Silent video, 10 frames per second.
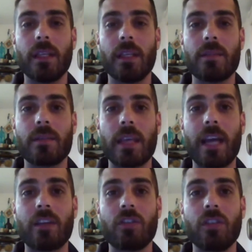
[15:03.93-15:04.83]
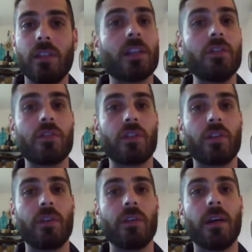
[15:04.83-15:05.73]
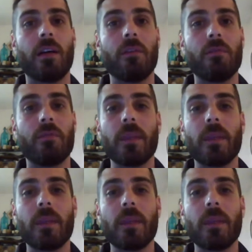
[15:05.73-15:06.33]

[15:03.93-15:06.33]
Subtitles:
it's actually a concern of